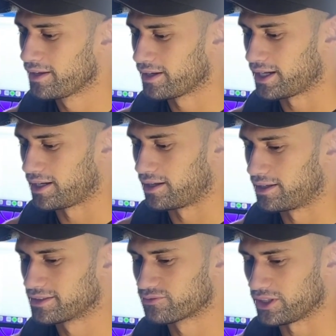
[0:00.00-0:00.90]

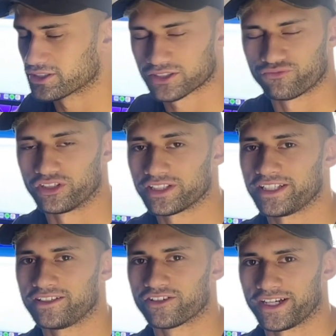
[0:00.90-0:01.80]
It's
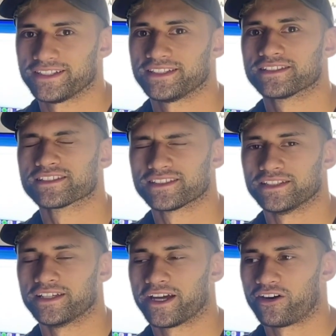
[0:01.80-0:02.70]
really crazy to
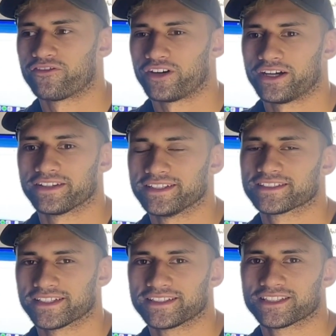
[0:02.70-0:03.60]
see how far these
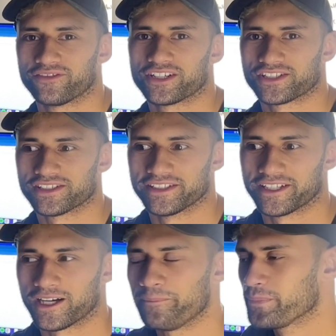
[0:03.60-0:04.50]
things have actually
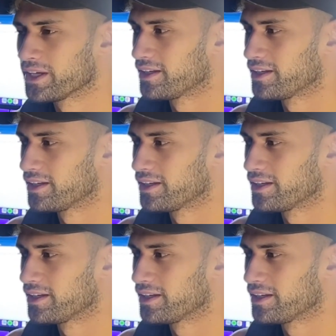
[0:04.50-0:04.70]
come,